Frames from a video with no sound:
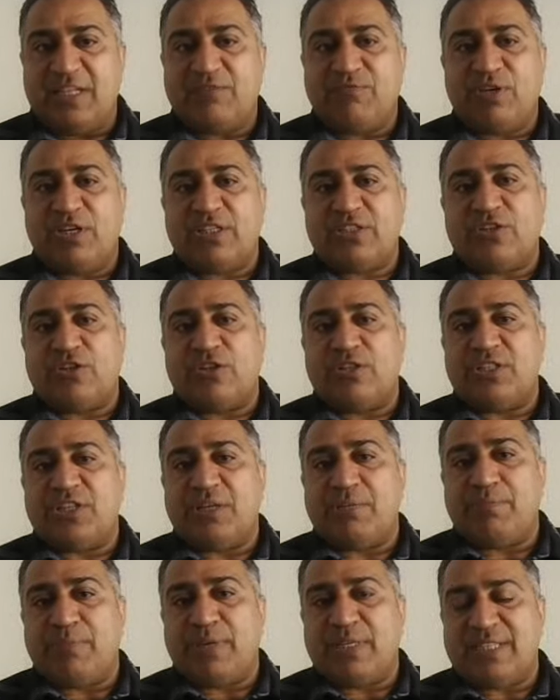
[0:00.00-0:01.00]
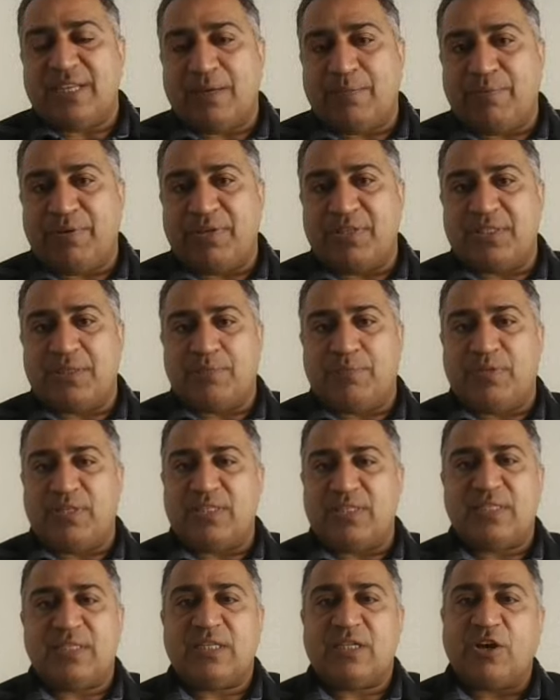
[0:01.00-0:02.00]
It works on three basic
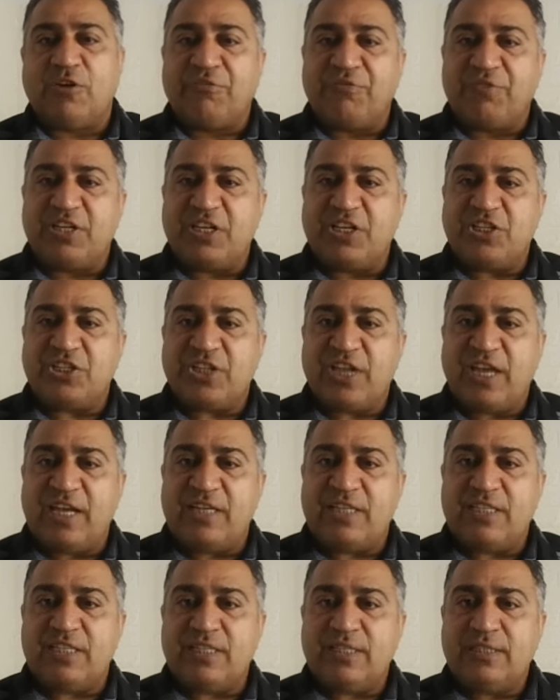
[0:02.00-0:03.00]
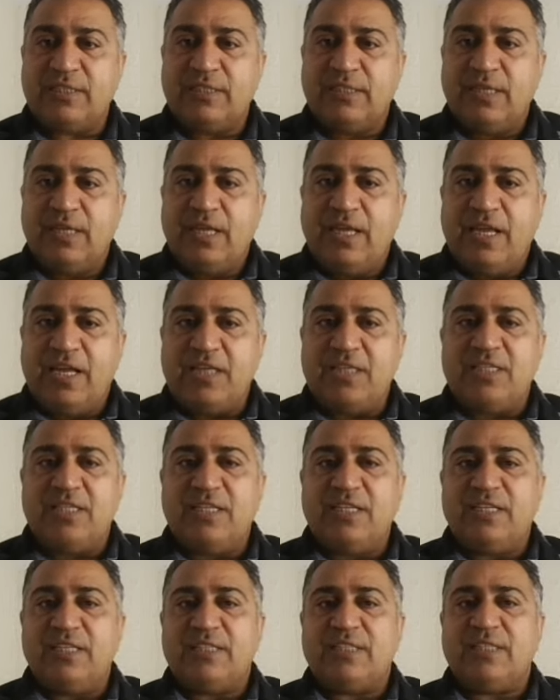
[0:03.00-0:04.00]
principles: confidentiality,
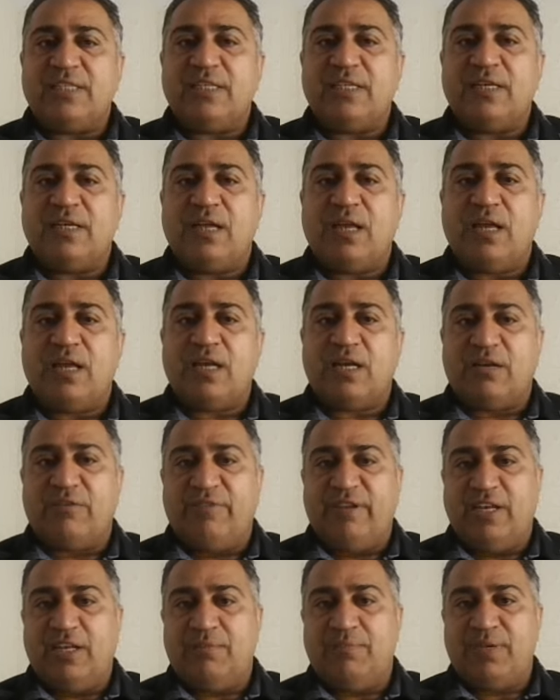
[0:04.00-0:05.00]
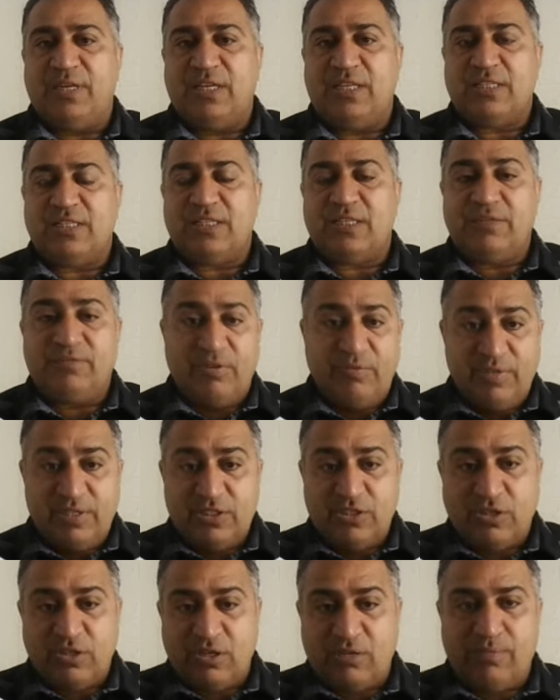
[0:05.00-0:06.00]
integrity, and availability. We
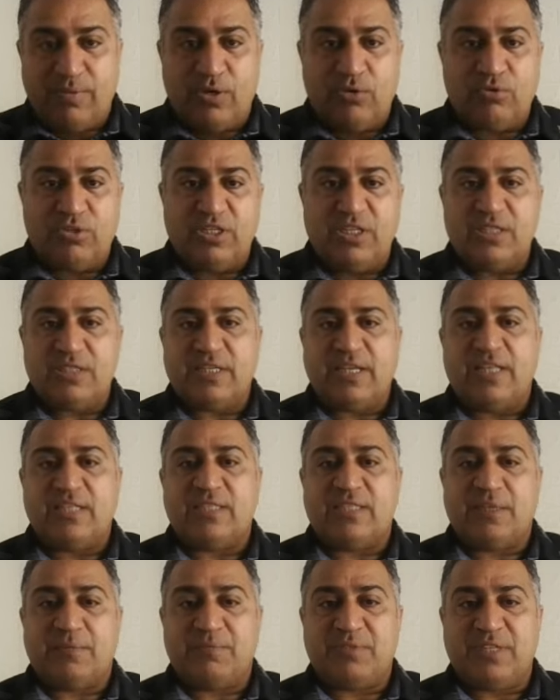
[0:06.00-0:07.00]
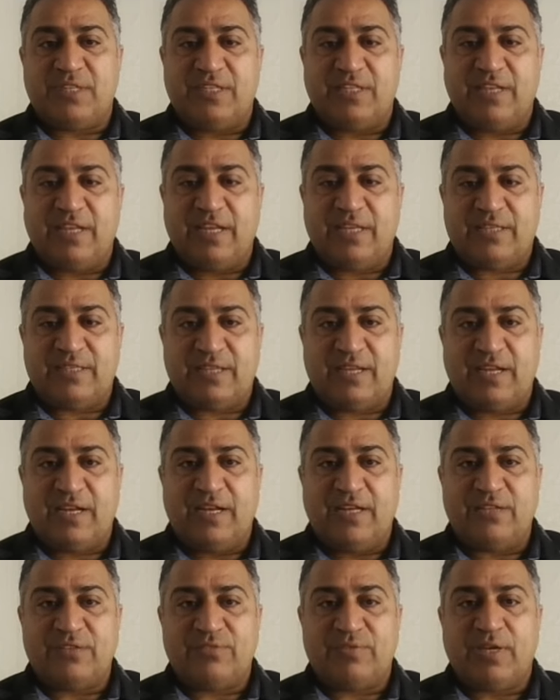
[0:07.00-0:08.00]
will talk about these concepts in the next
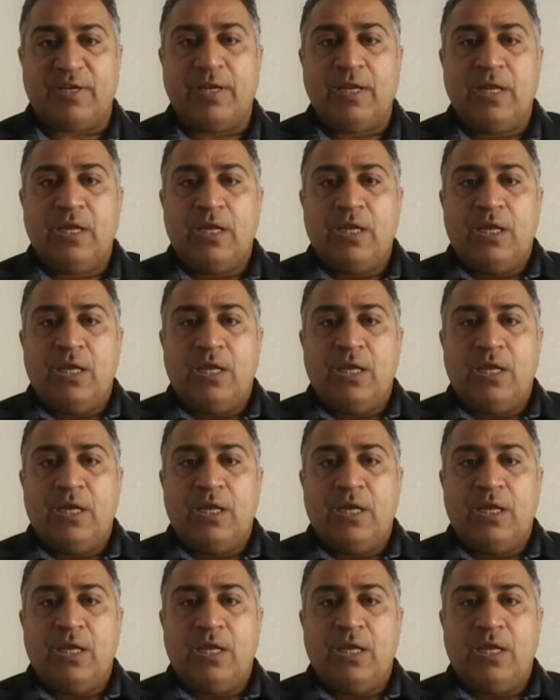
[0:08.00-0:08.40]
slide as well.